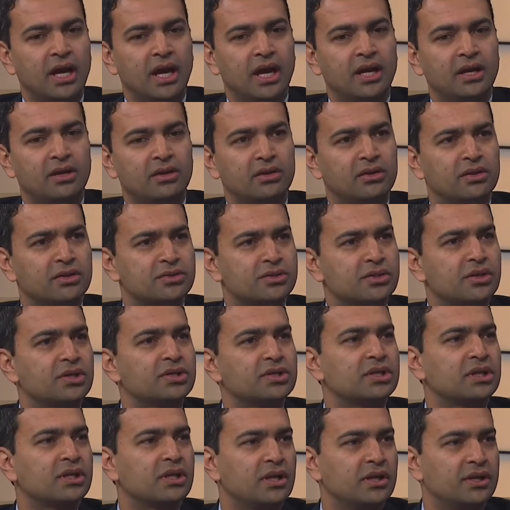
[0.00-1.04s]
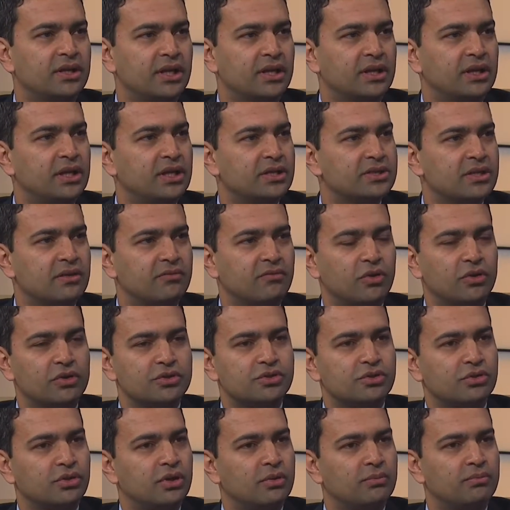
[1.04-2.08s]
And the surgical techniques have
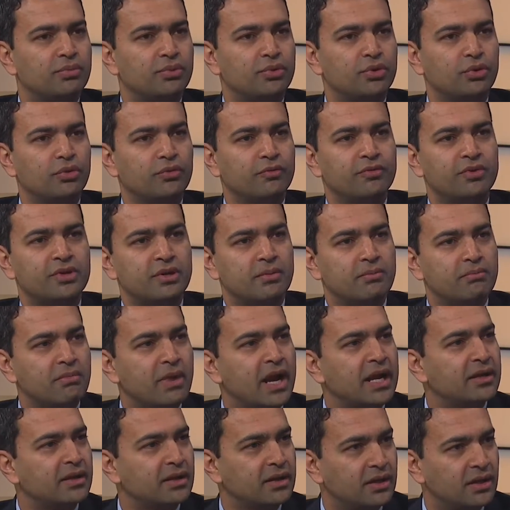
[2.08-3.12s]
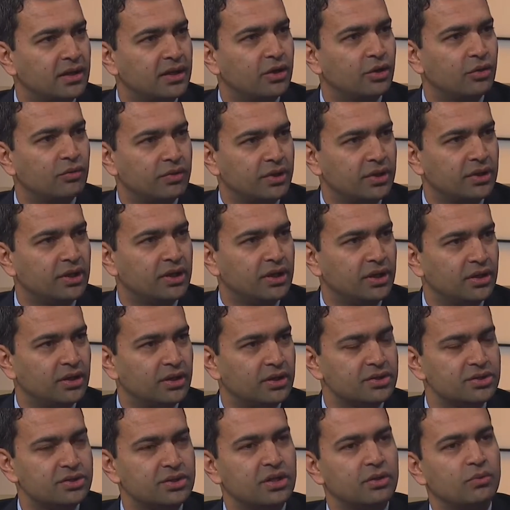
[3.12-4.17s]
also improved dramatically over the
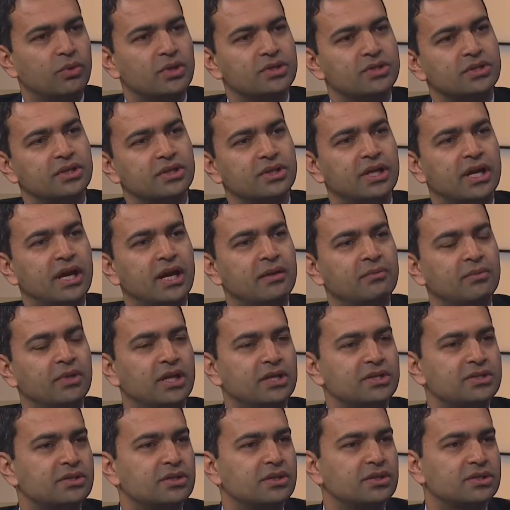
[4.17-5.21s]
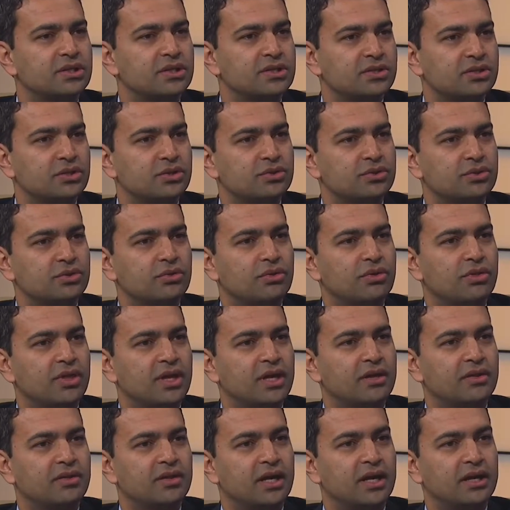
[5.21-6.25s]
years. There was a time that surgeons used to
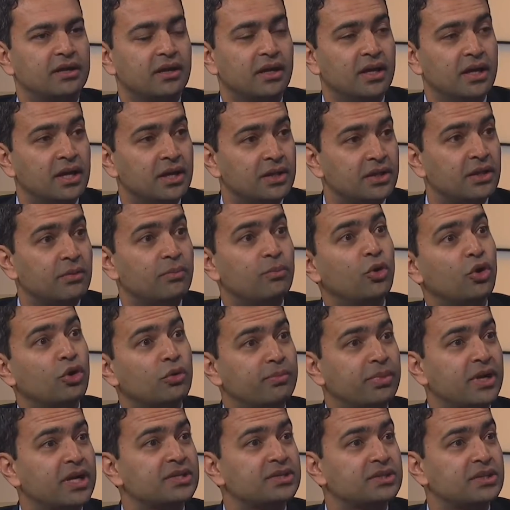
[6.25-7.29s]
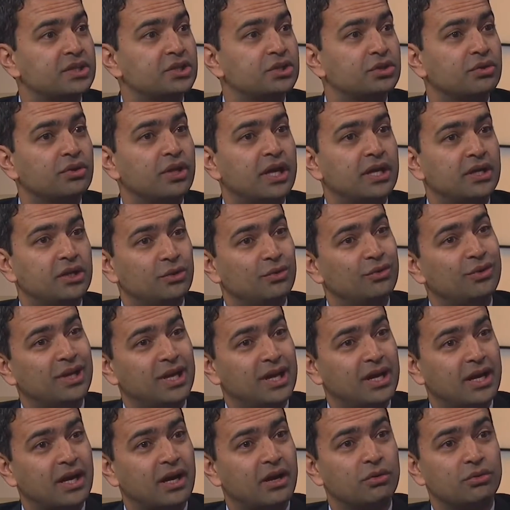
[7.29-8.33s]
think that the more breast tissue that you
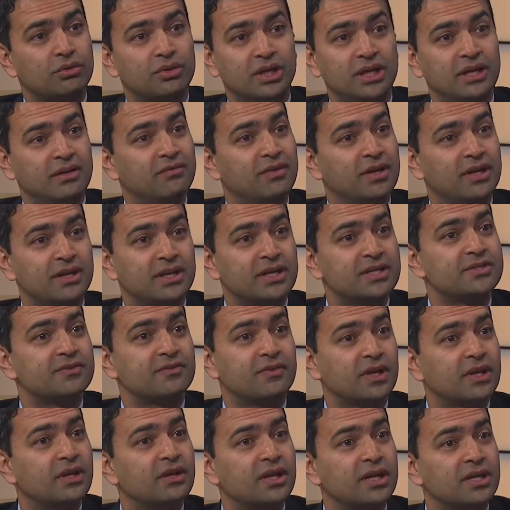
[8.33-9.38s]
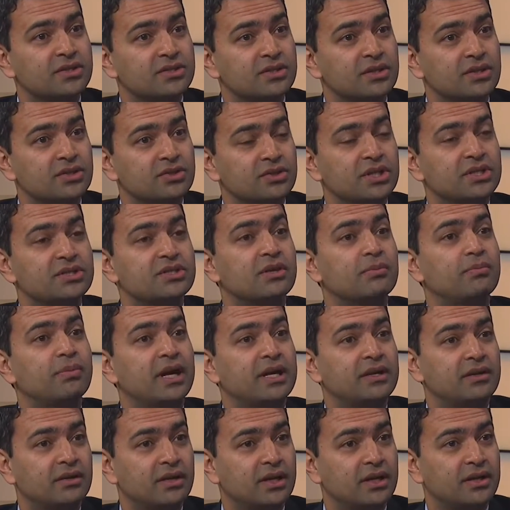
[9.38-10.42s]
take out, even disfiguring surgeries, the
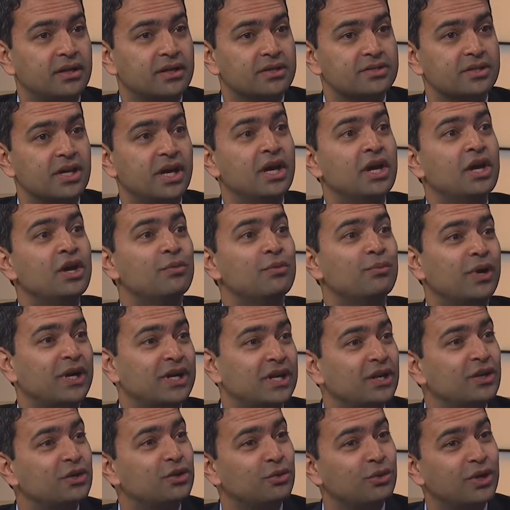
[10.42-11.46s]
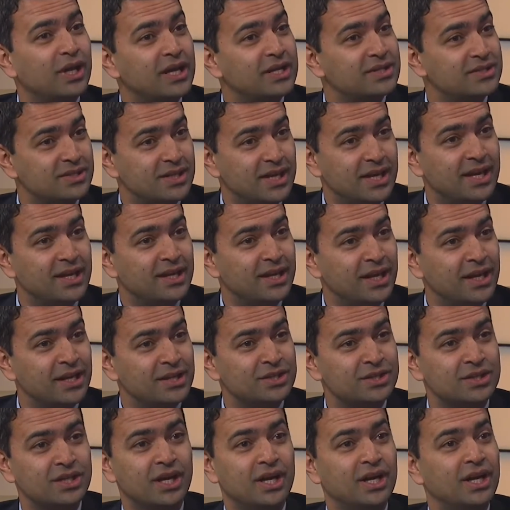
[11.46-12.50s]
better it is. But in today's day and
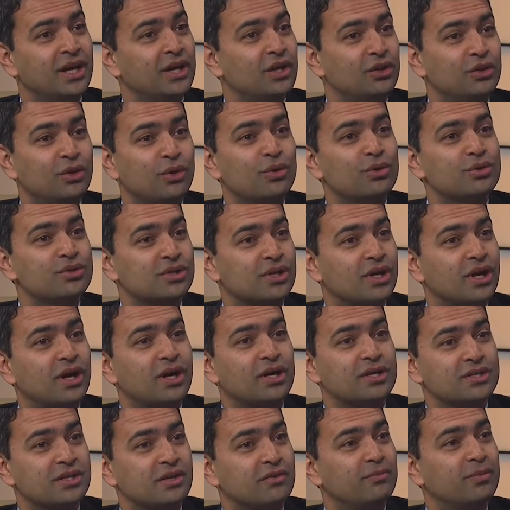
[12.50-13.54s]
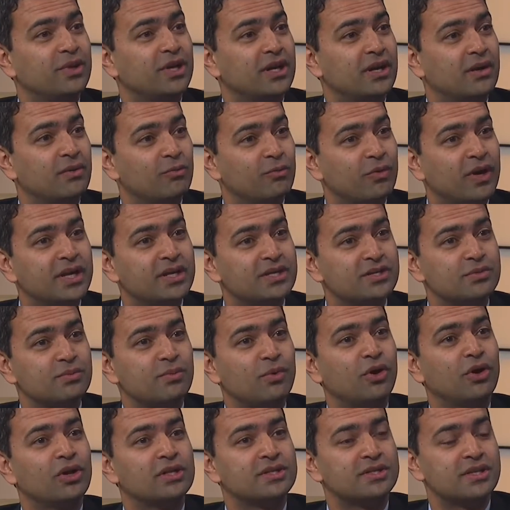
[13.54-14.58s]
age, those scars have become very
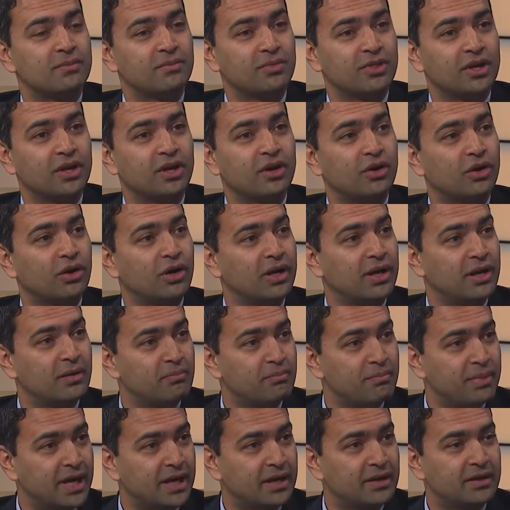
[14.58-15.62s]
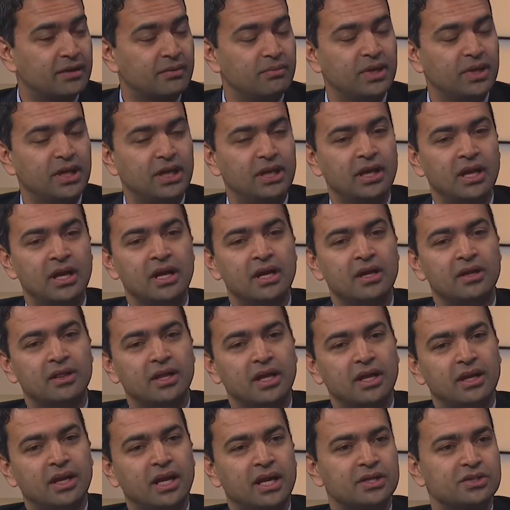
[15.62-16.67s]
small, something called lumpectomy.
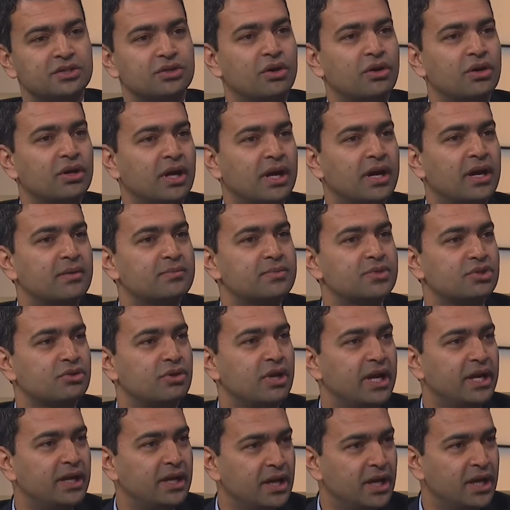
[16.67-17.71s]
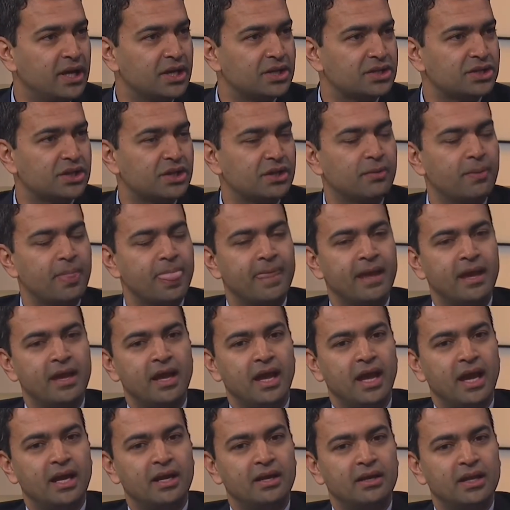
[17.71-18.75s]
Then next on comes radiation.
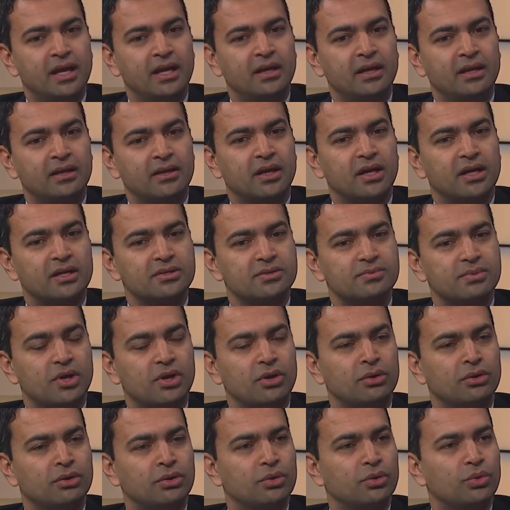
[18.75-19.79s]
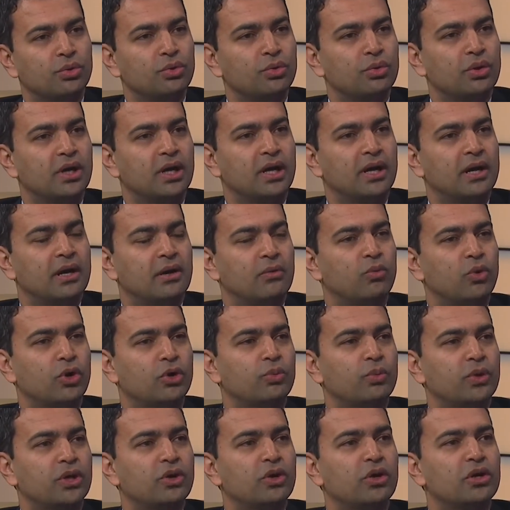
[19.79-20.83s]
And then it comes on to
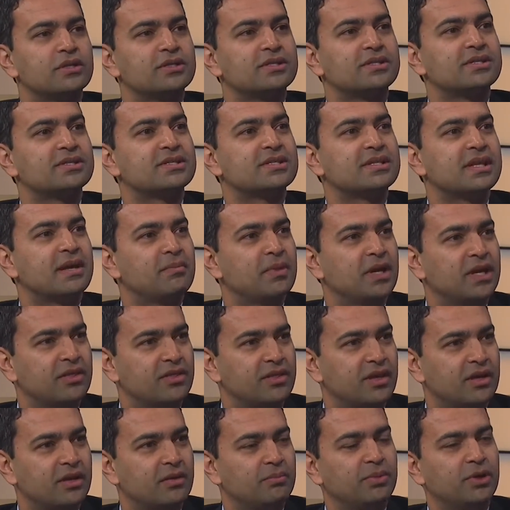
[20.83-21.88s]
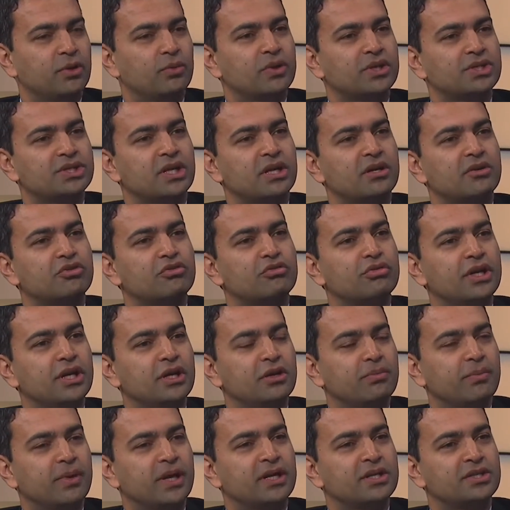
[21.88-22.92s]
what we call systemic therapy, which are
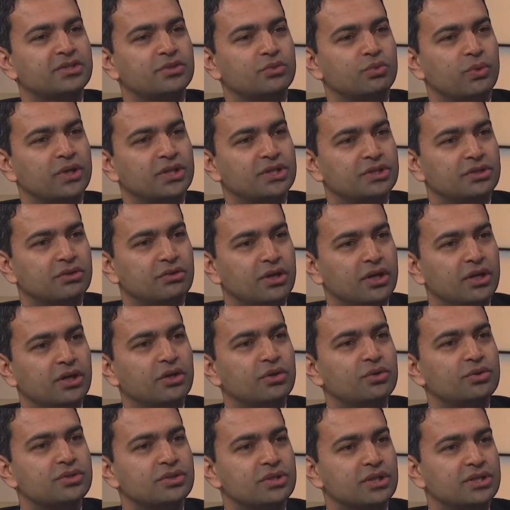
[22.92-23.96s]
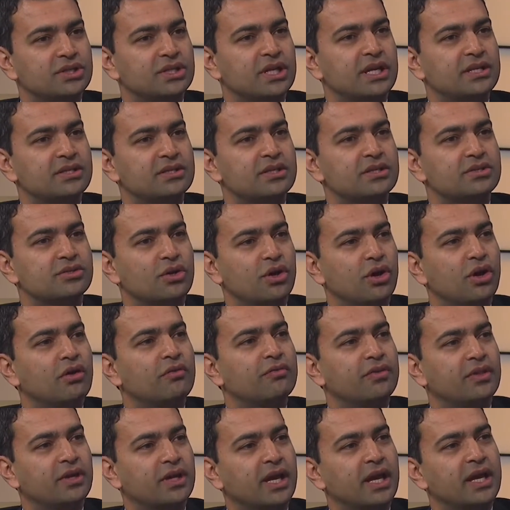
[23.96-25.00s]
treatments which reduce the chances
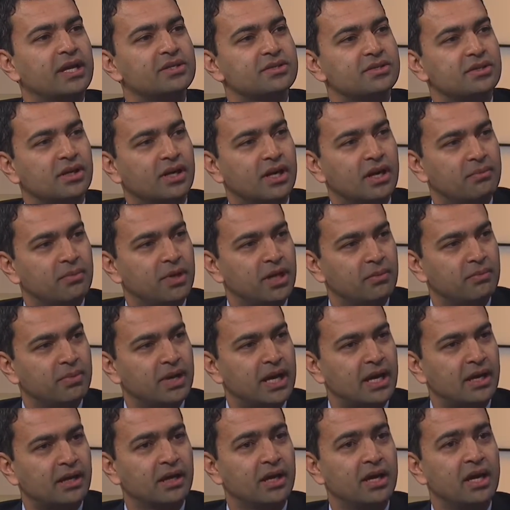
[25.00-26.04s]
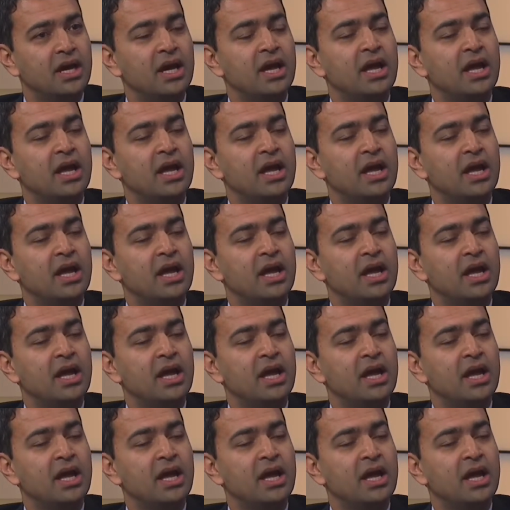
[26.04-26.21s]
of the cancer coming back.